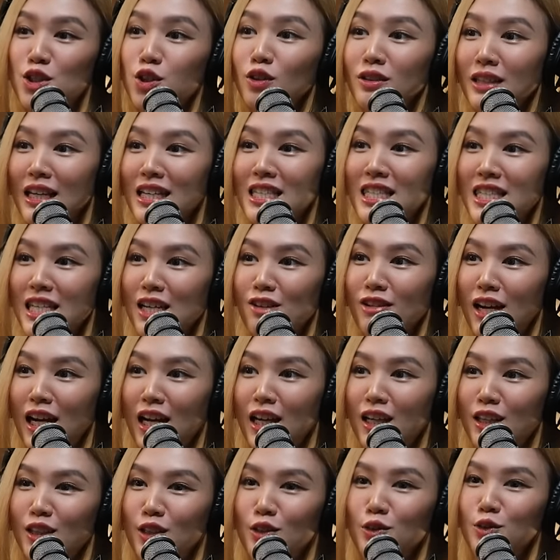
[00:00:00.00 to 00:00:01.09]
So let's say,
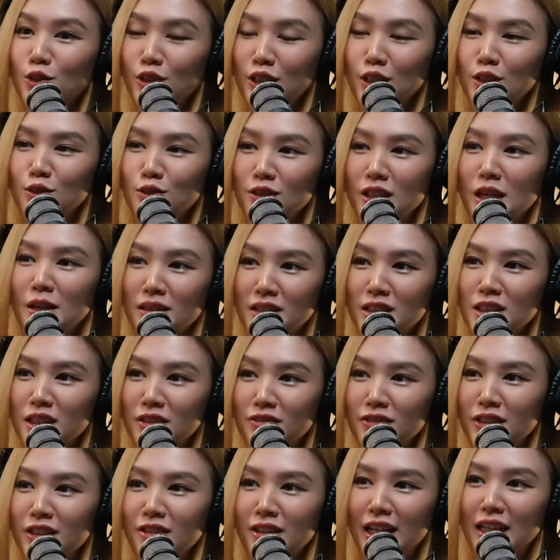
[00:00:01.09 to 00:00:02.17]
right, you go into that
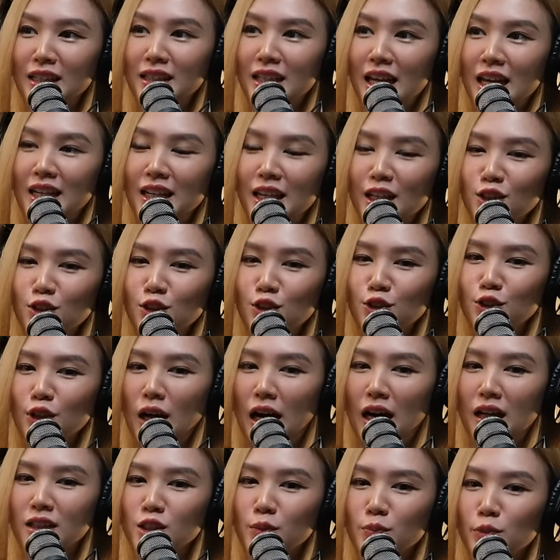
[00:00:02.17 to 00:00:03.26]
server, right, and then you
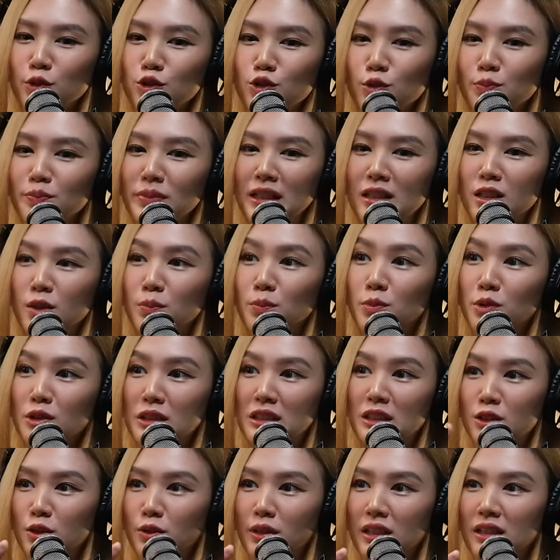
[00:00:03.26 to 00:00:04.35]
are supposed to play the
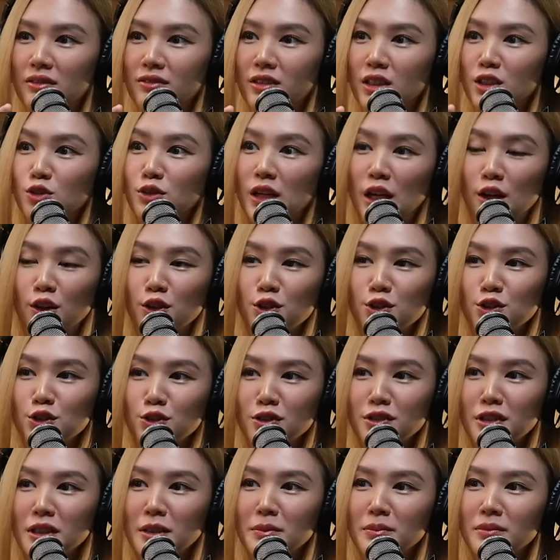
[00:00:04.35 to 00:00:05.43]
police or whatever. You cannot use
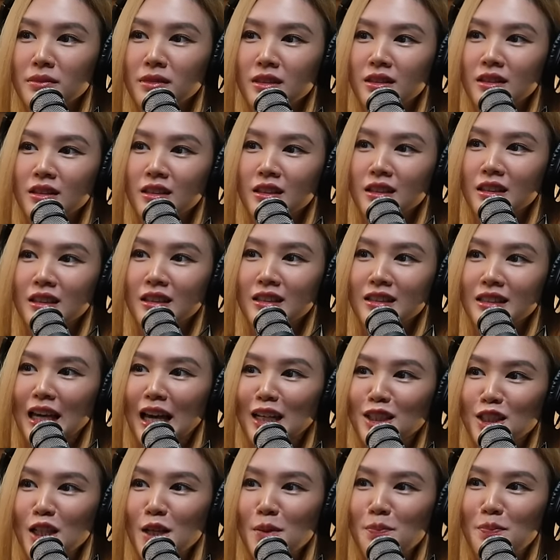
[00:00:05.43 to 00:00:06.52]
your real name. They mm.
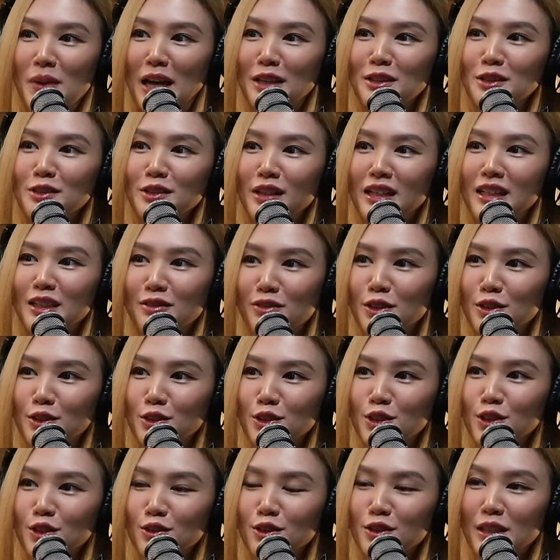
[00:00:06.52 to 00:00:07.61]
actually ban you uh, if you
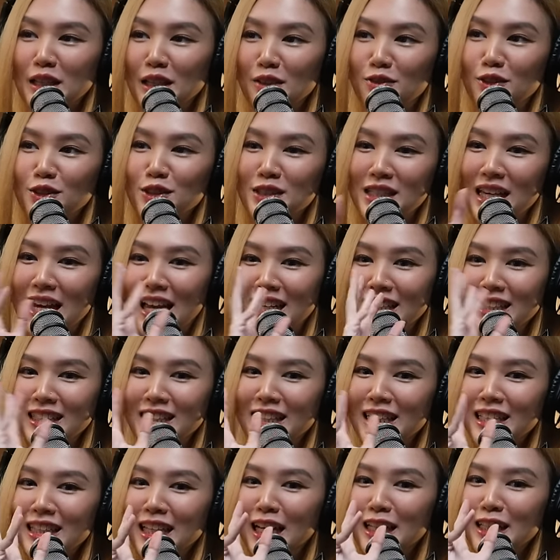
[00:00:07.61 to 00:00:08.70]
use your real name. If you say
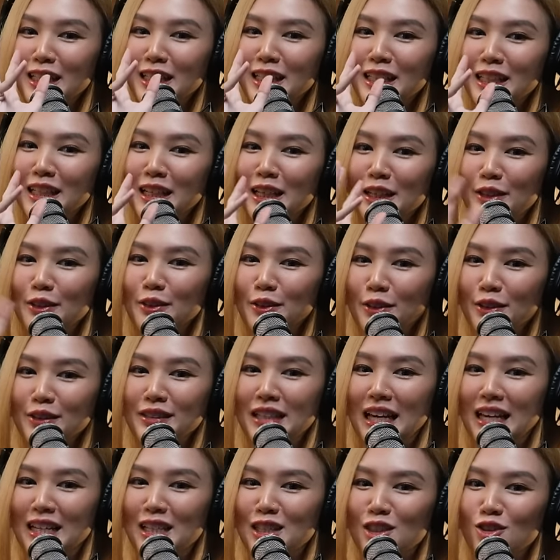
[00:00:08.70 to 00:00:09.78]
anything like, you know,
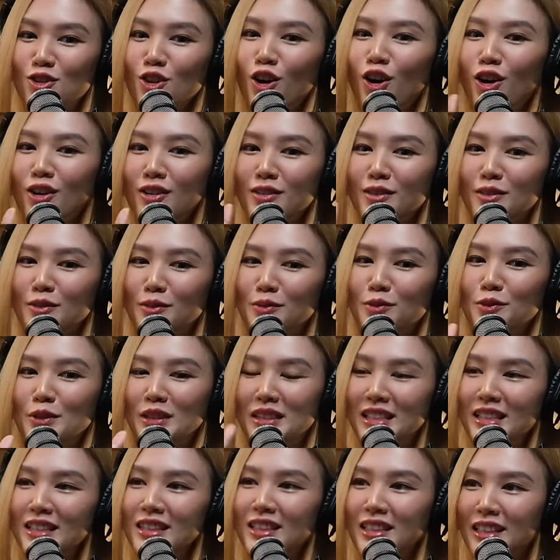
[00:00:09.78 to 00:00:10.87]
that is not
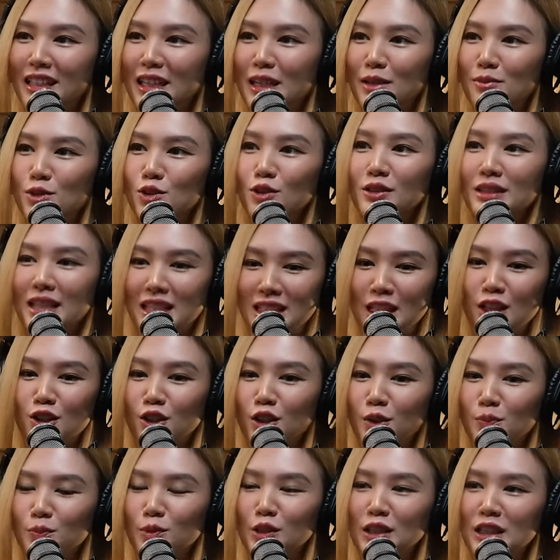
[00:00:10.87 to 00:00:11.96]
within the game. So let's say
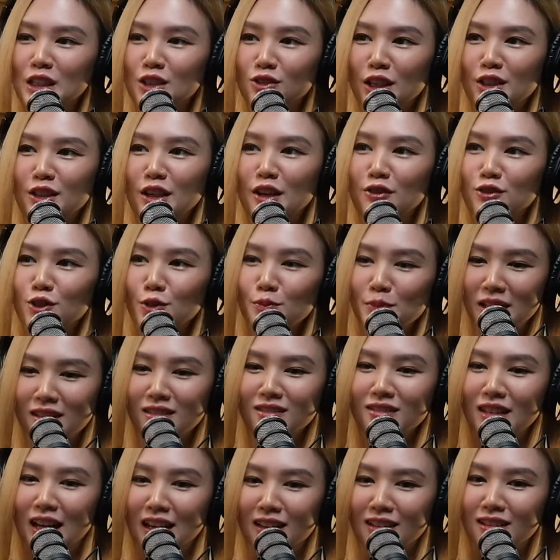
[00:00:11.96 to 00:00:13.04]
you're the police, right? You have to make
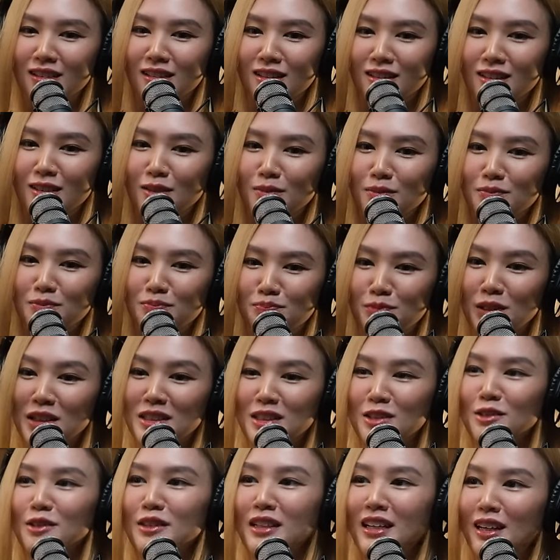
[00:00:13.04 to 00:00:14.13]
like a
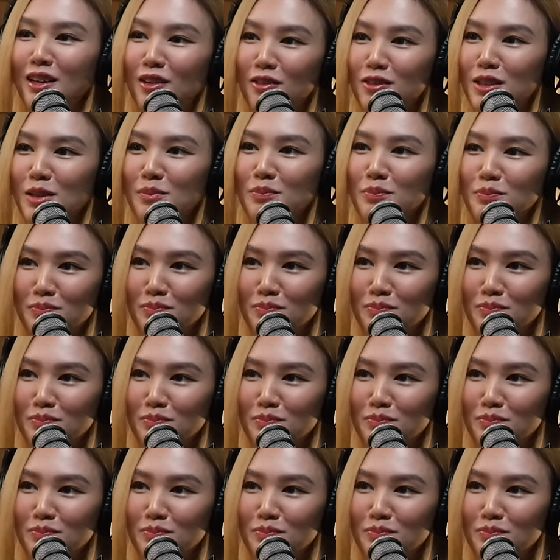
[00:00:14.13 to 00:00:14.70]
persona of that,